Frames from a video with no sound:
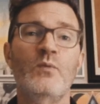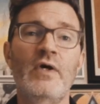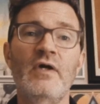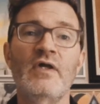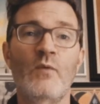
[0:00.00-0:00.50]
will
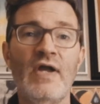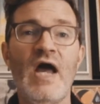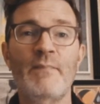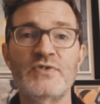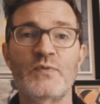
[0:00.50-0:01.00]
and what
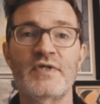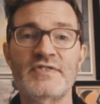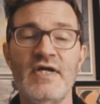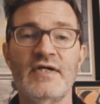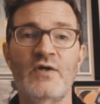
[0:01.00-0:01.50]
happens when it's
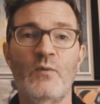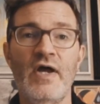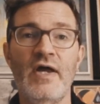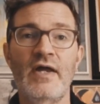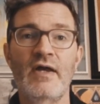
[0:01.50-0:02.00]
taken
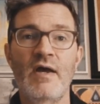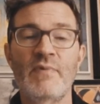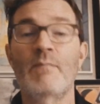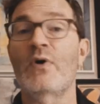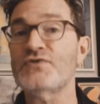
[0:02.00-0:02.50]
away.
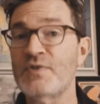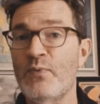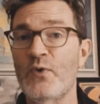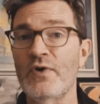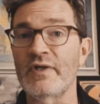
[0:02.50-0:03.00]
But most
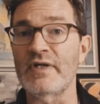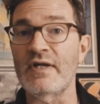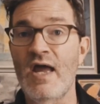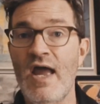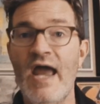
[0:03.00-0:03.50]
importantly,
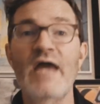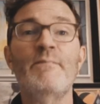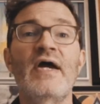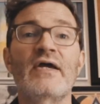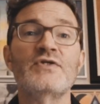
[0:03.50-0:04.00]

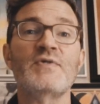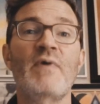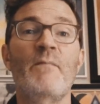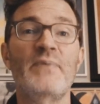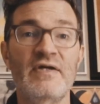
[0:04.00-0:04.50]
Headbanger's
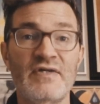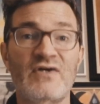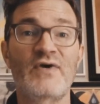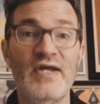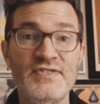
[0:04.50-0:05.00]
about being the
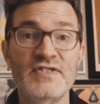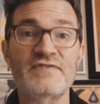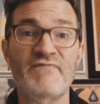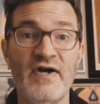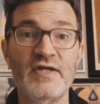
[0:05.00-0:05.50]
craziest,
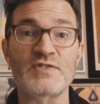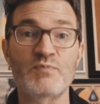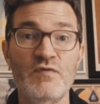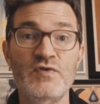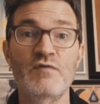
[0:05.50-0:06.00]
funniest
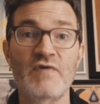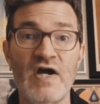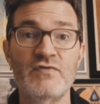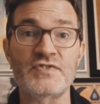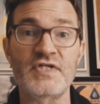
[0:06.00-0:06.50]
movie you've
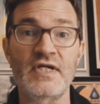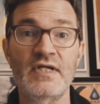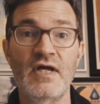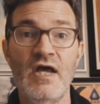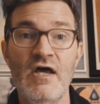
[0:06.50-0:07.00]
ever seen